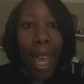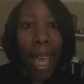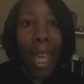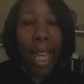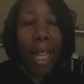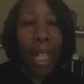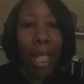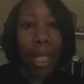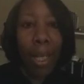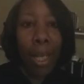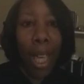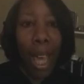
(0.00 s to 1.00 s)
And
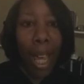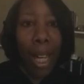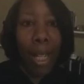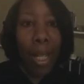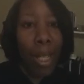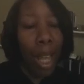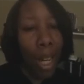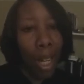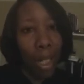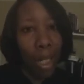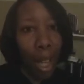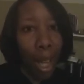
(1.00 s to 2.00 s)
that is not
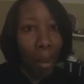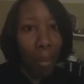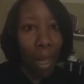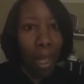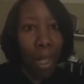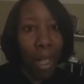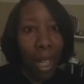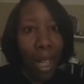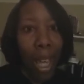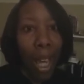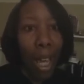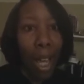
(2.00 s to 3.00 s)
uncommon.
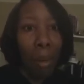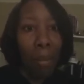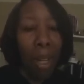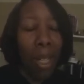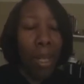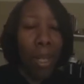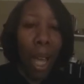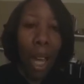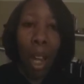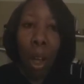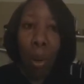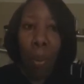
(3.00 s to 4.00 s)
Um, and it's
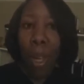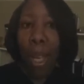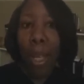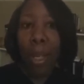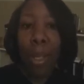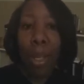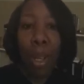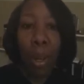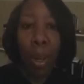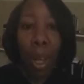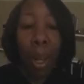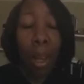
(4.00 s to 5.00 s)
not always you
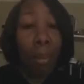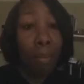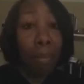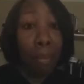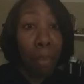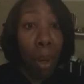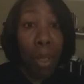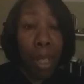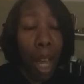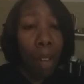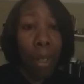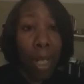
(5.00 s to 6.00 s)
know and
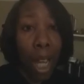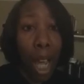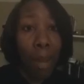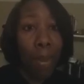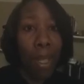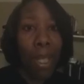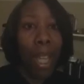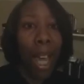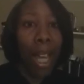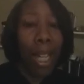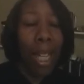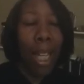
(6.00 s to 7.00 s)
most oftentimes it's
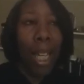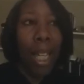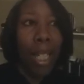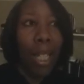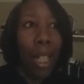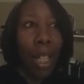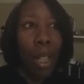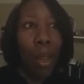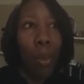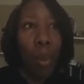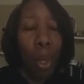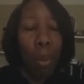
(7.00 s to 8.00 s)
not
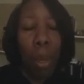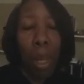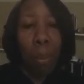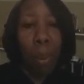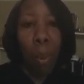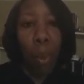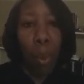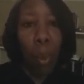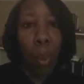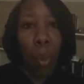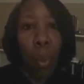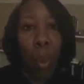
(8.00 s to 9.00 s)
dealing with people
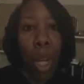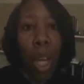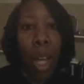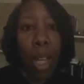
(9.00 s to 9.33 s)
who